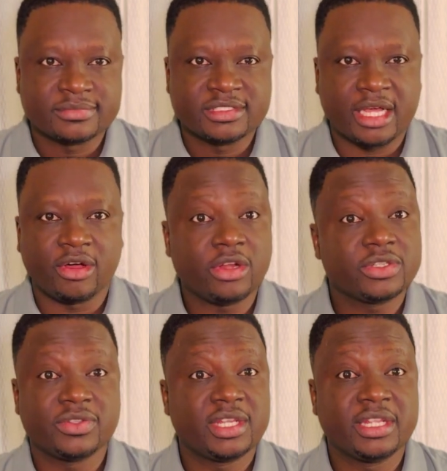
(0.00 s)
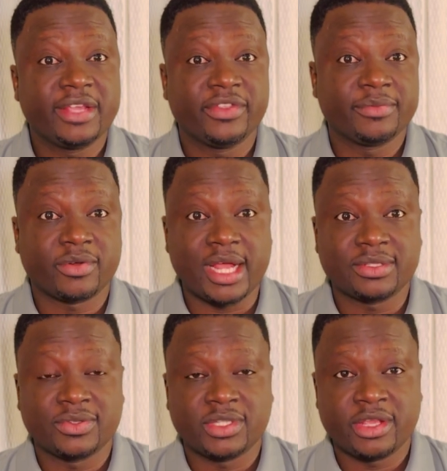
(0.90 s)
That also didn't give them the right
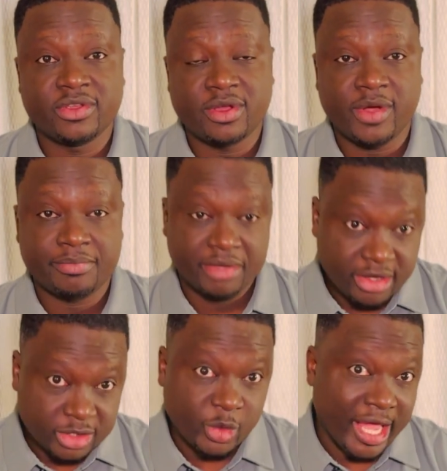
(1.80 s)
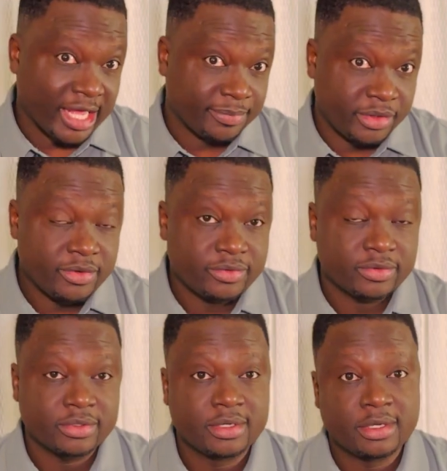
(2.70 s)
to say, you know what, because we help you
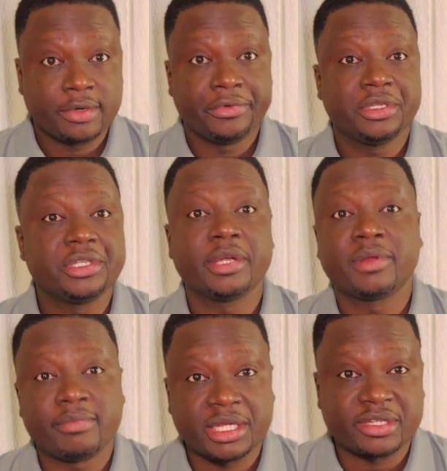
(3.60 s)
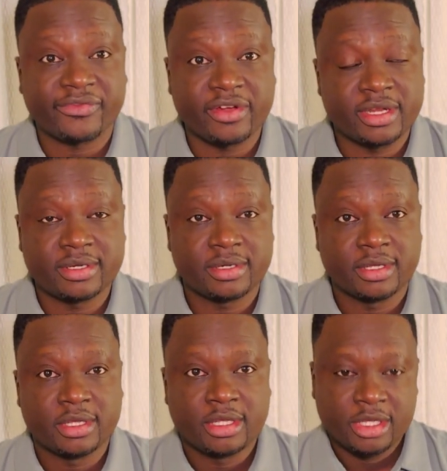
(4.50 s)
with the German Marshall Fund,
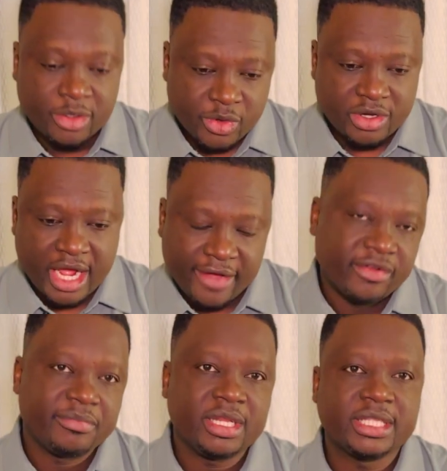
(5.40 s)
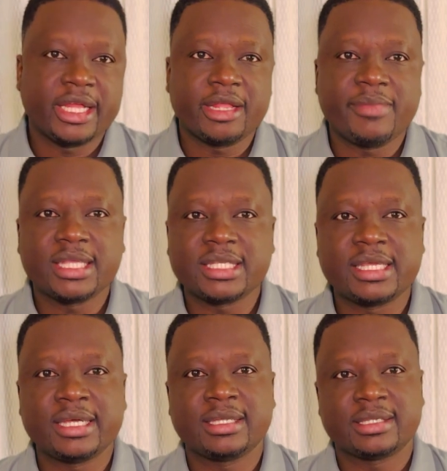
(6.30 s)
we're going to have a military base
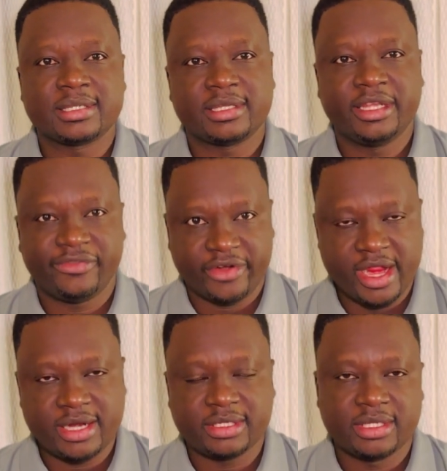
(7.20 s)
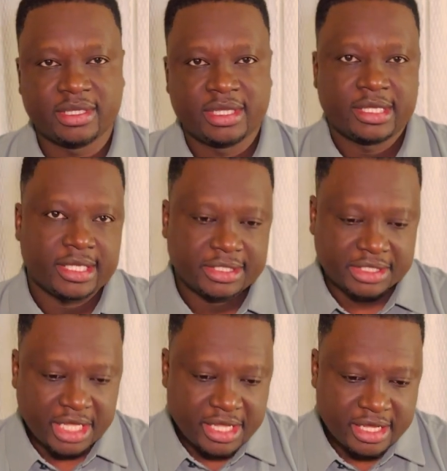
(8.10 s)
here in France and
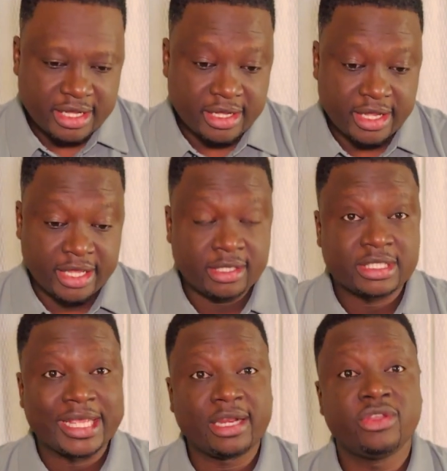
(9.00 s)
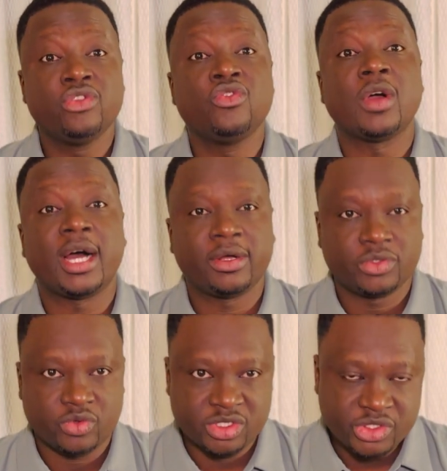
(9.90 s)
stay here and tell you how
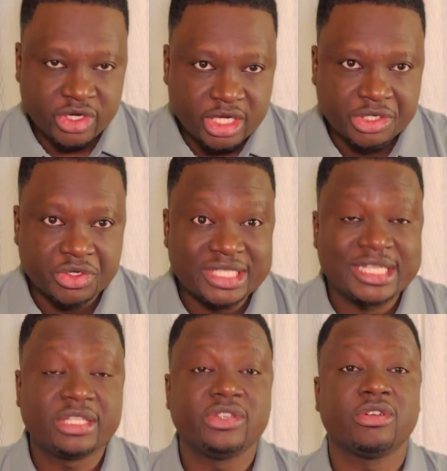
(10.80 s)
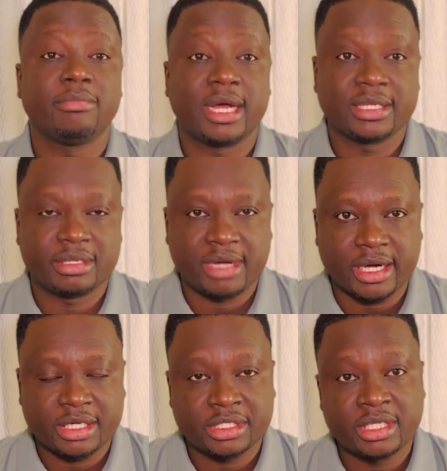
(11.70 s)
to run your country, teach you about
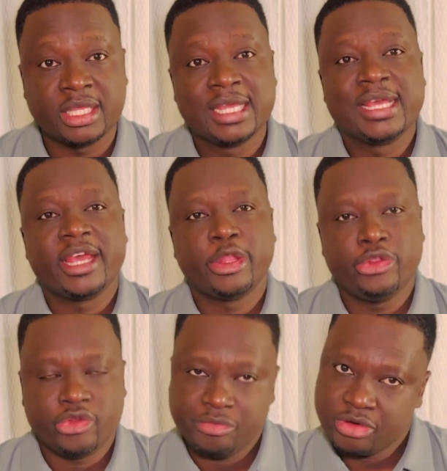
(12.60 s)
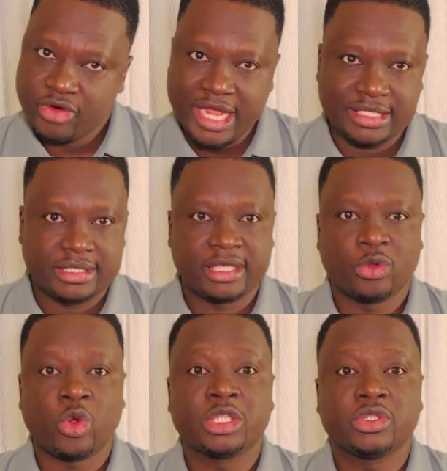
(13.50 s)
democracy and human rights
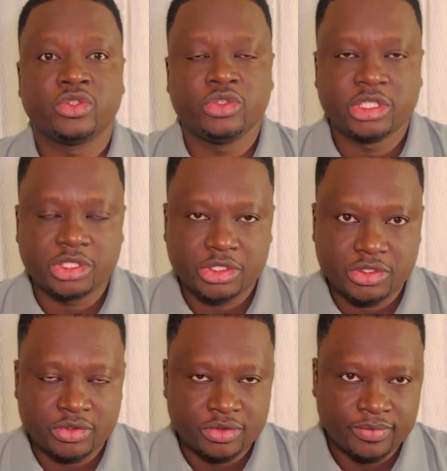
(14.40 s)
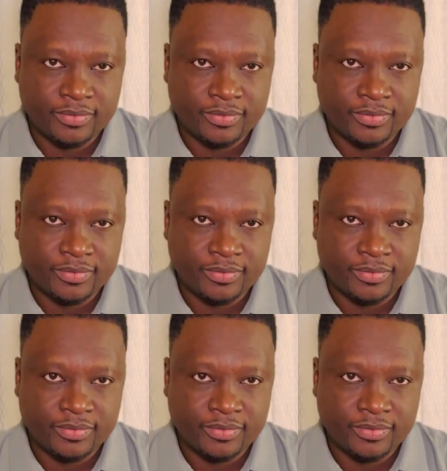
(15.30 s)
and what you need to do